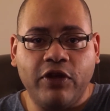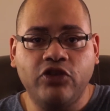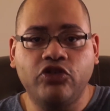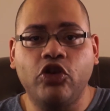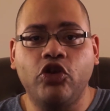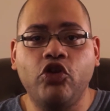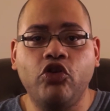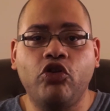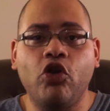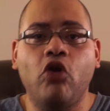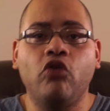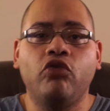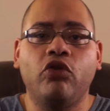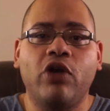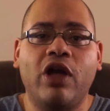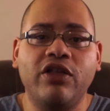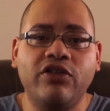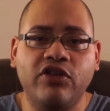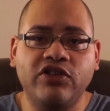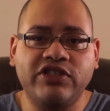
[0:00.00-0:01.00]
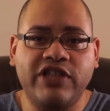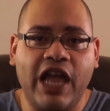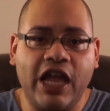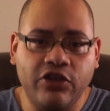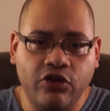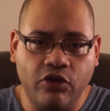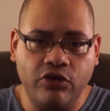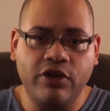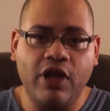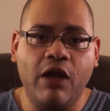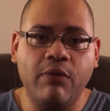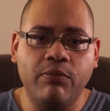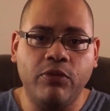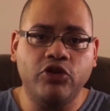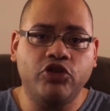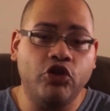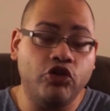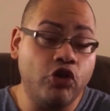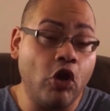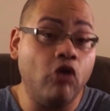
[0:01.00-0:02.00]
So you don't understand your
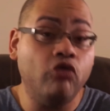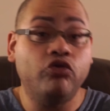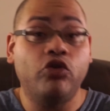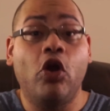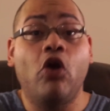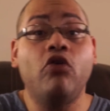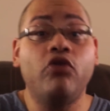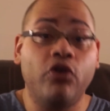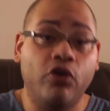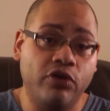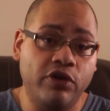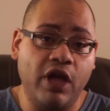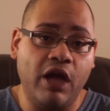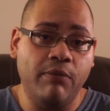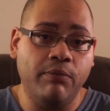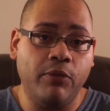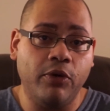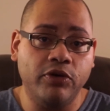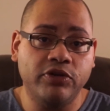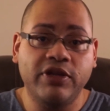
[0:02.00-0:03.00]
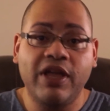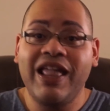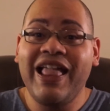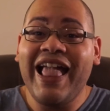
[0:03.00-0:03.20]
numbers, you don't know your numbers.